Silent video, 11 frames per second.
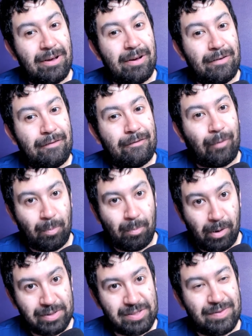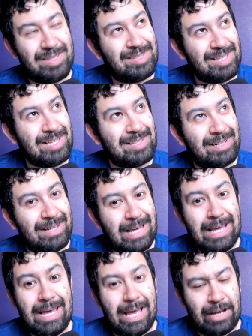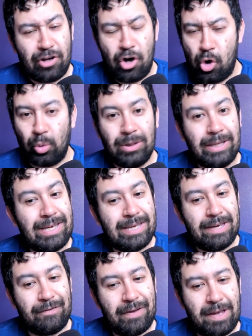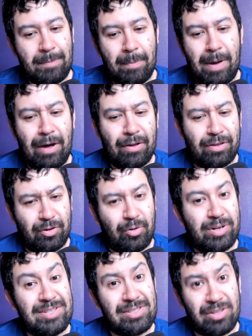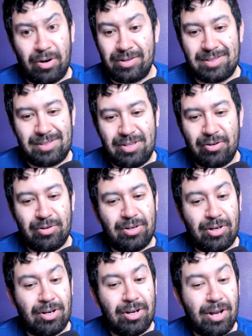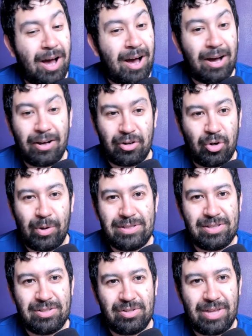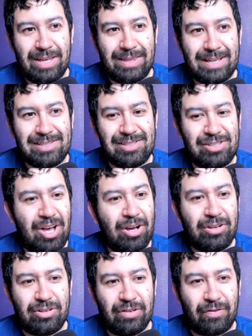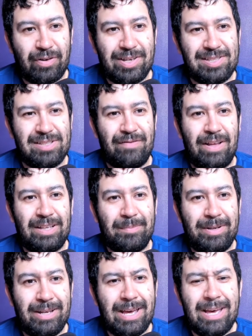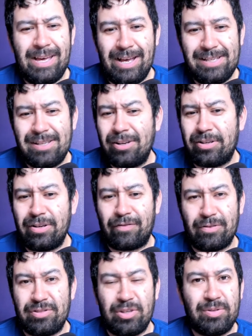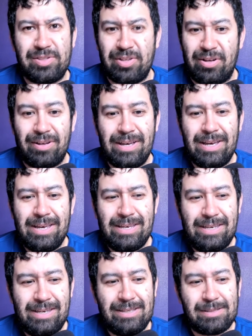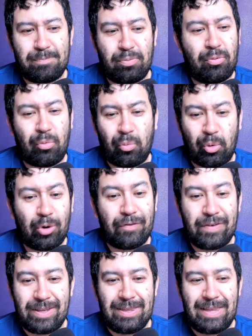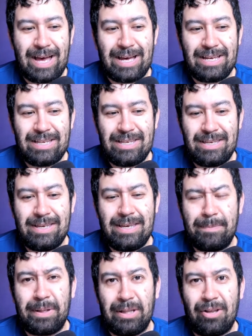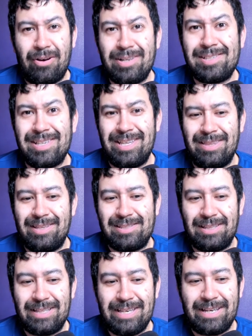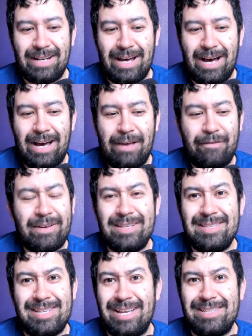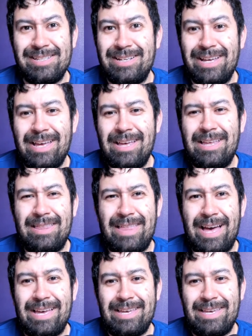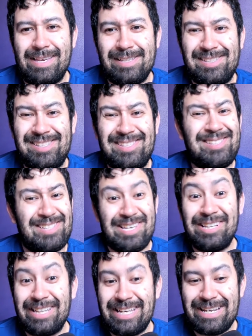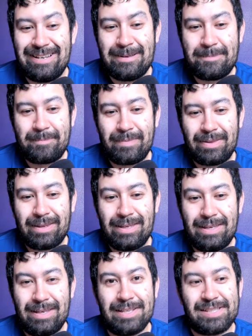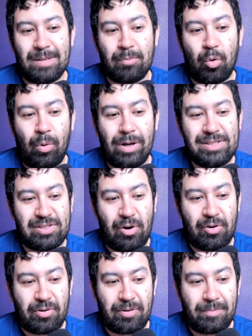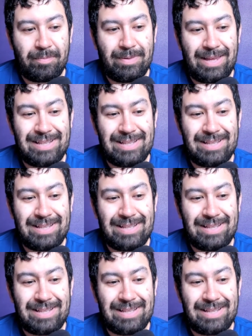for most of the season and only give him about 30 starts. You're not going to do that. That's not good for his development. It's not good for Dostal. He's proving that he belongs in this league, and I've contended that his ceiling is number one starter. That's his